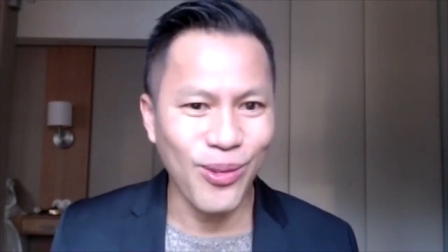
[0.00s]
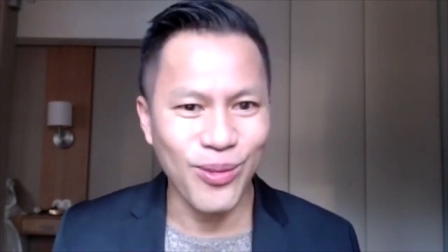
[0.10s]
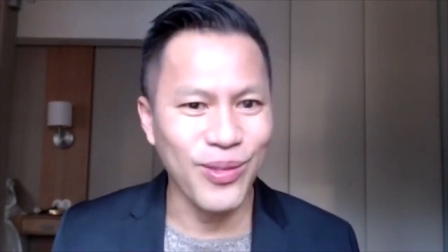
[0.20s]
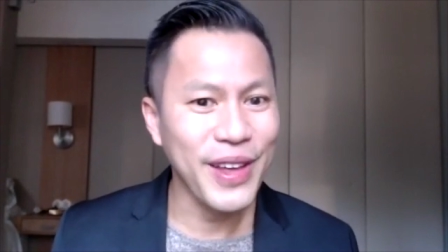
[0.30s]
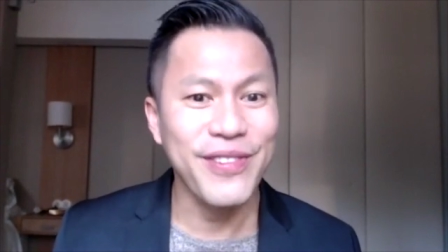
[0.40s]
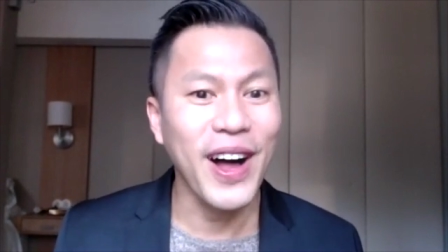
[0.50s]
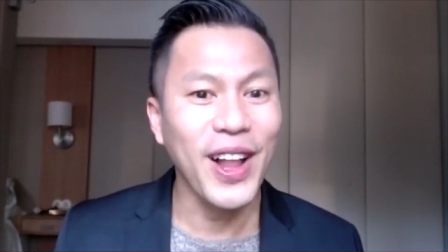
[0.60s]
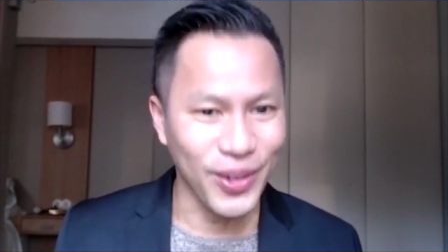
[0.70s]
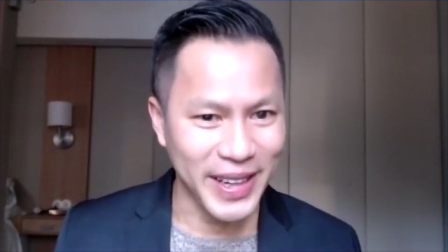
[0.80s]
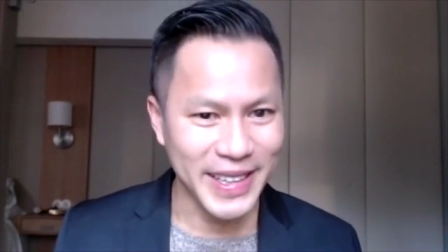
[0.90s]
they
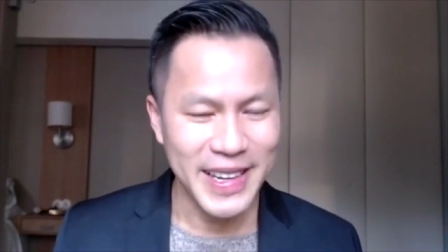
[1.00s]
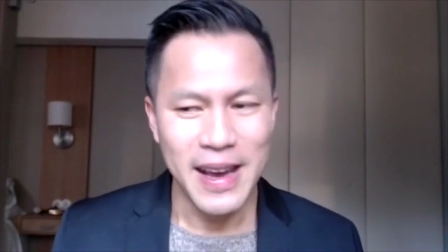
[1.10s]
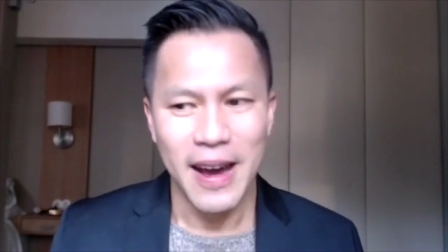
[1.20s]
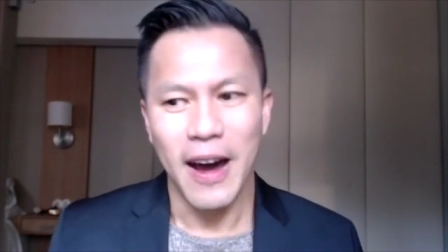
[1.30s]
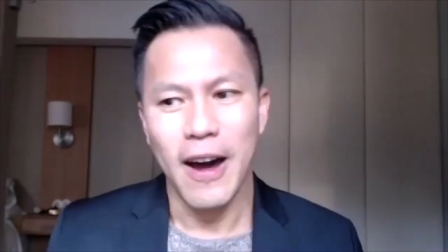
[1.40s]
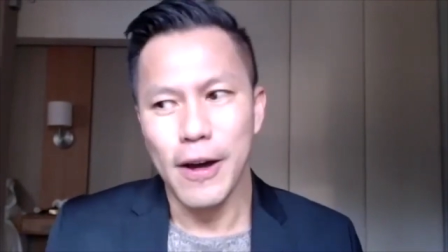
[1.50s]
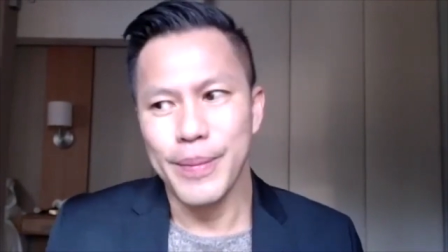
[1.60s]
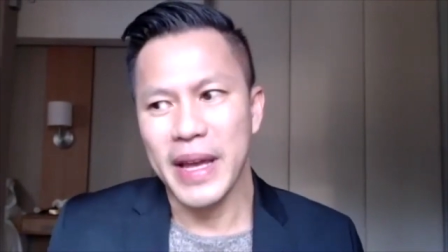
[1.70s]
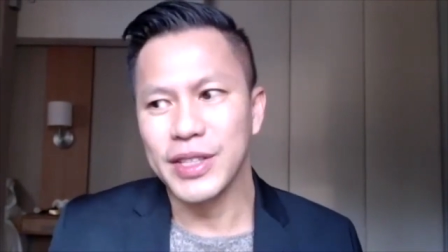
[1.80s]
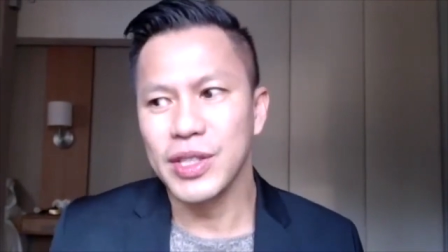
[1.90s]
follow it.
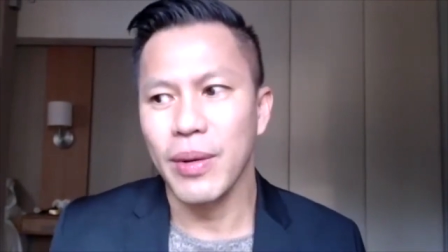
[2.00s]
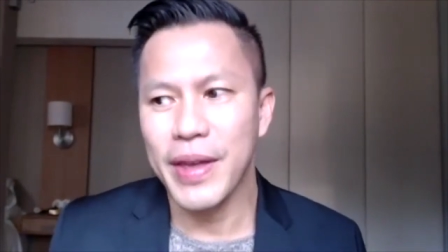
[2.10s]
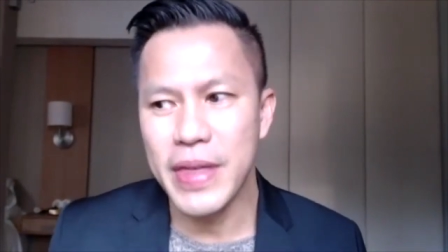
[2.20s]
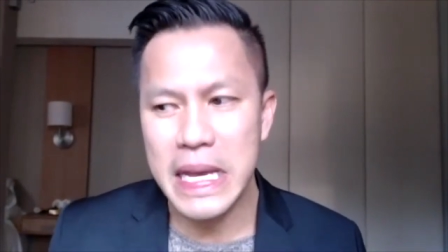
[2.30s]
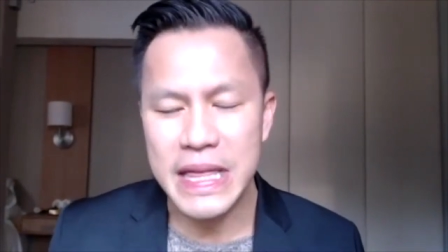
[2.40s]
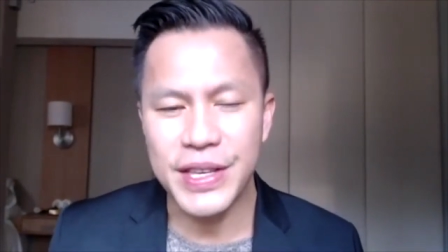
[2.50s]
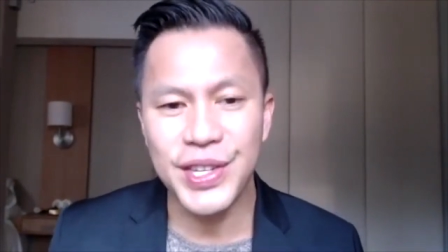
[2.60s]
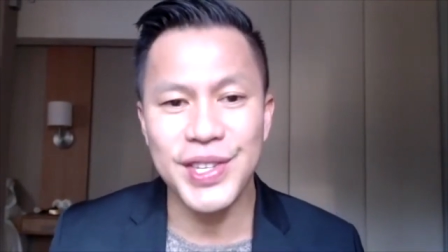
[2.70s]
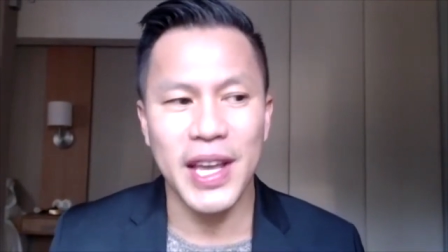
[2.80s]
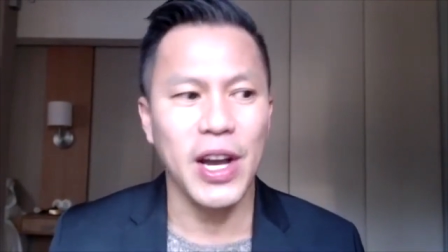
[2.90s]
And so I think this
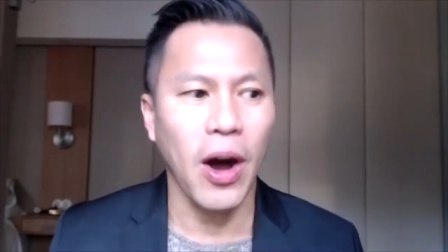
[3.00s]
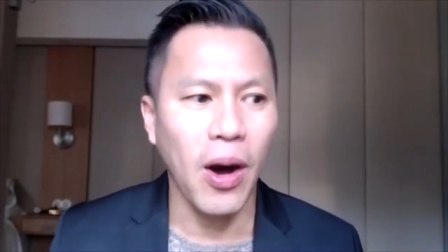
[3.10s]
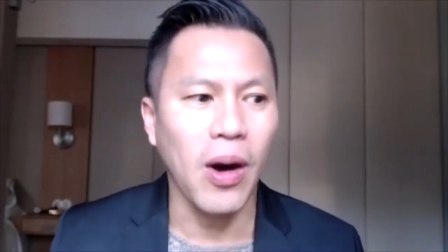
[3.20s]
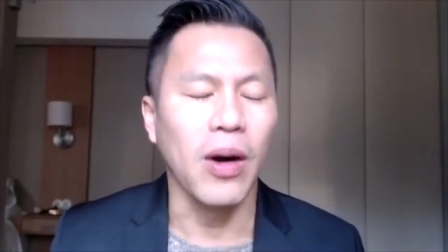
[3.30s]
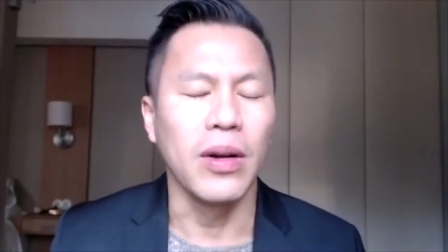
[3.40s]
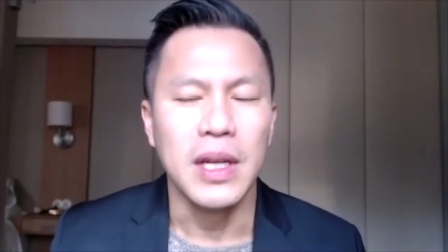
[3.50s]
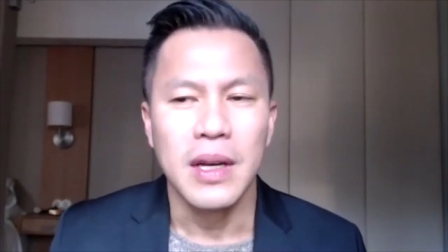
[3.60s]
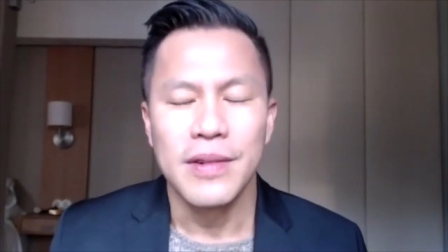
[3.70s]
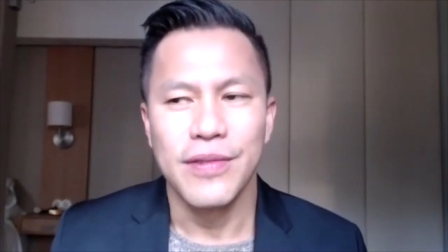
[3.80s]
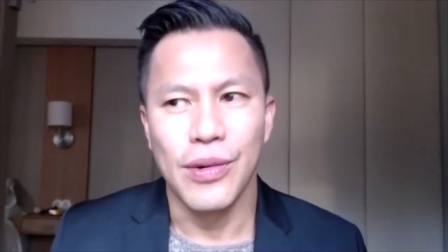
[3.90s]
is a call
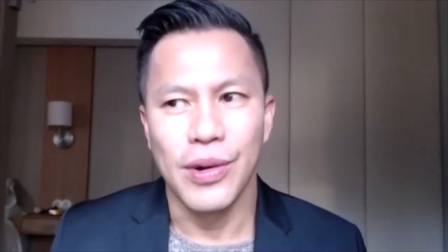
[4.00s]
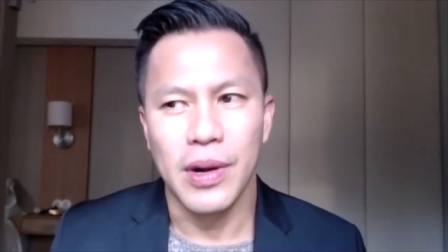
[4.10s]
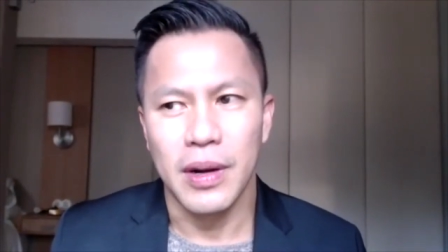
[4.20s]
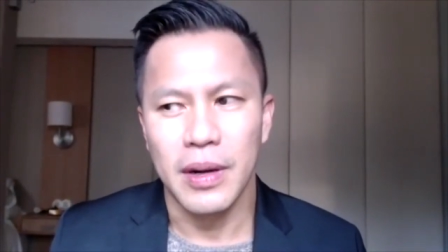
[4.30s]
for